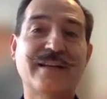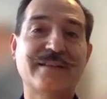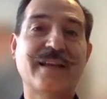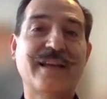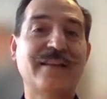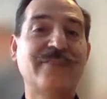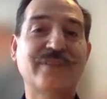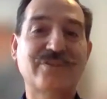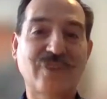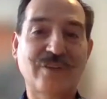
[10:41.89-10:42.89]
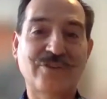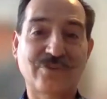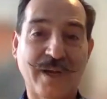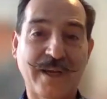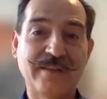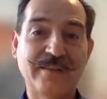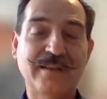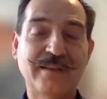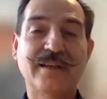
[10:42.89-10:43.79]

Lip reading: in a scientific, structured way.